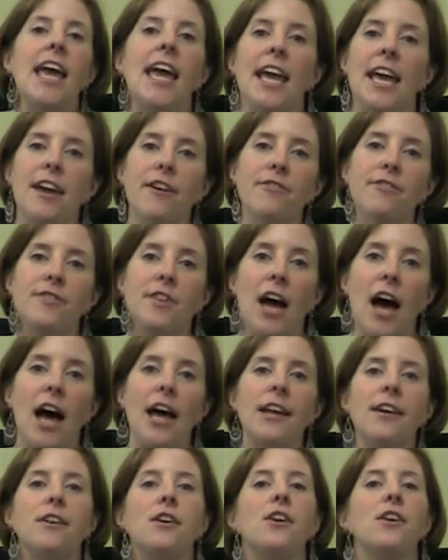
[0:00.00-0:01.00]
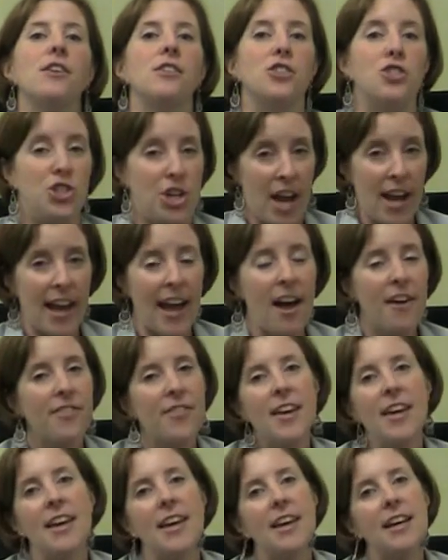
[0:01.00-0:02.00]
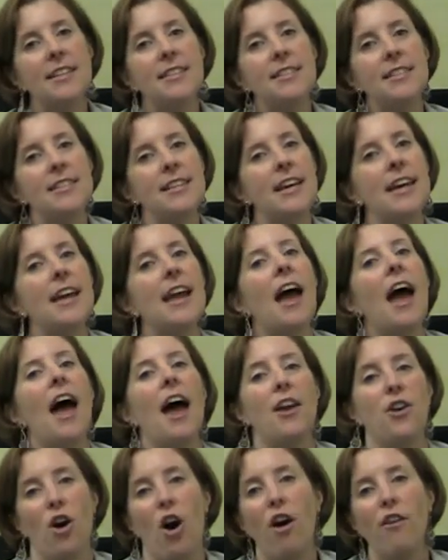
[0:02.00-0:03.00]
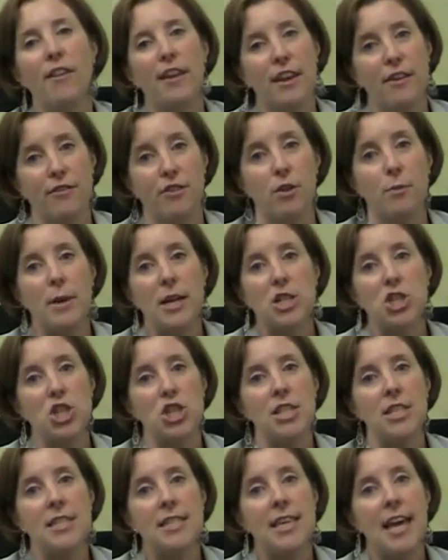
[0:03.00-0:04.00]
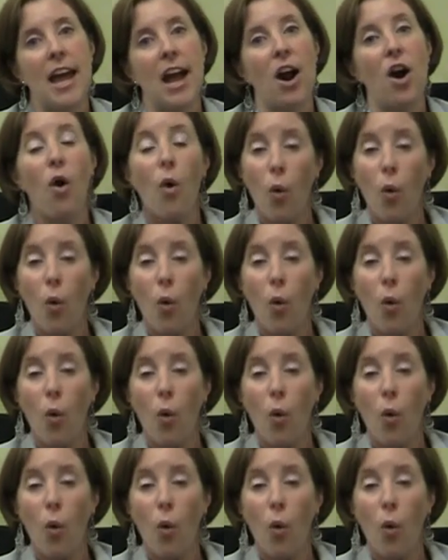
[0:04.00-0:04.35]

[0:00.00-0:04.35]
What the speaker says: If not, check out the ESC and all the information is there.